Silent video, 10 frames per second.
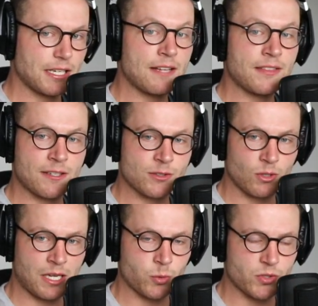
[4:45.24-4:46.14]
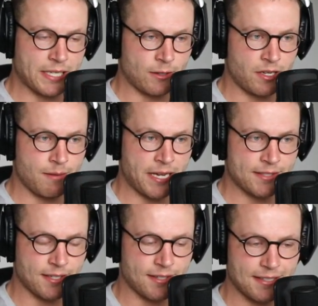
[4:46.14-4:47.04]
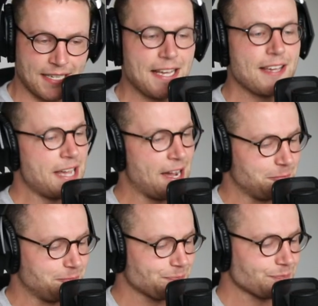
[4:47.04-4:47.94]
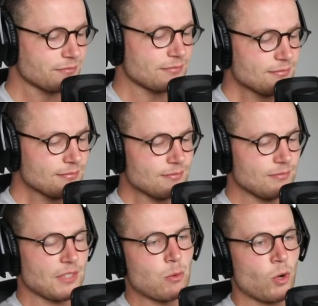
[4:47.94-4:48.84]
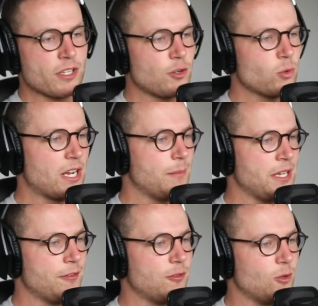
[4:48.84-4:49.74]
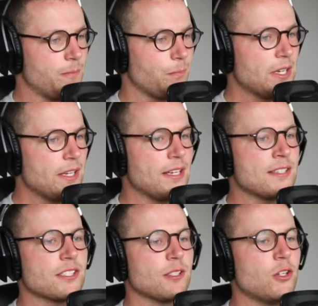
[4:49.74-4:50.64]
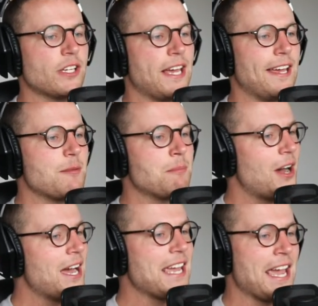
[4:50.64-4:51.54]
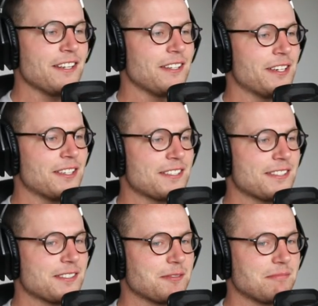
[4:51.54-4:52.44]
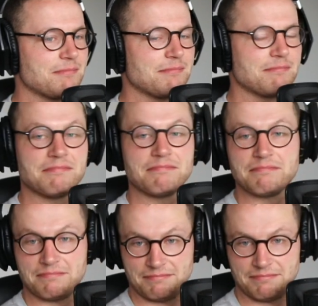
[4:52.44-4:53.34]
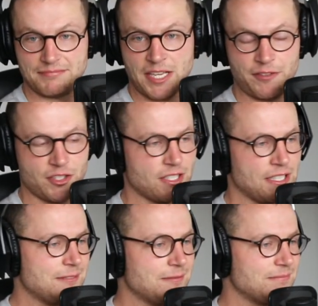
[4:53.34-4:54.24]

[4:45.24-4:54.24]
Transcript: And that is all I will say on that matter. Now, what you've all come here for is to look at my analytics officially,